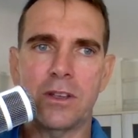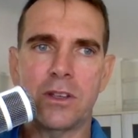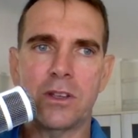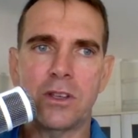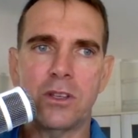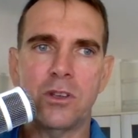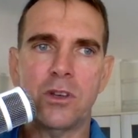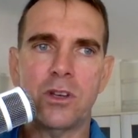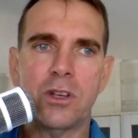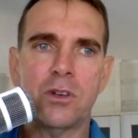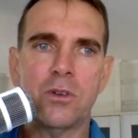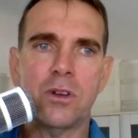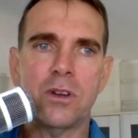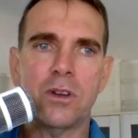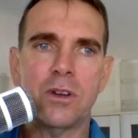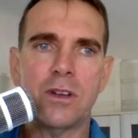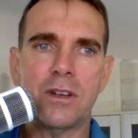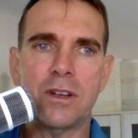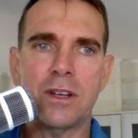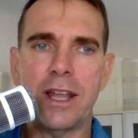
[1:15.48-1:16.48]
You can
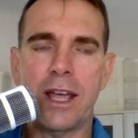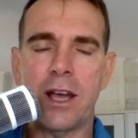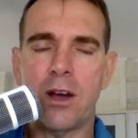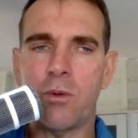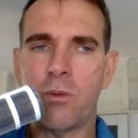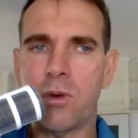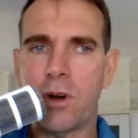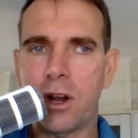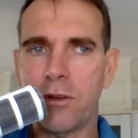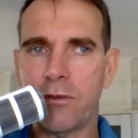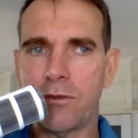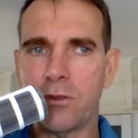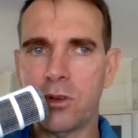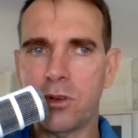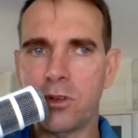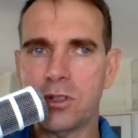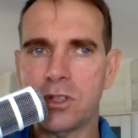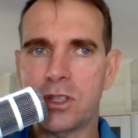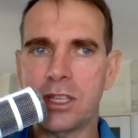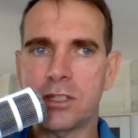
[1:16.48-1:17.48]
now what I've
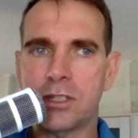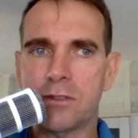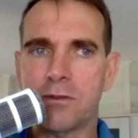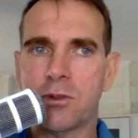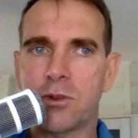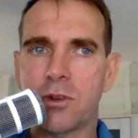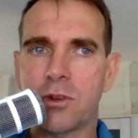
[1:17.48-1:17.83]
used these for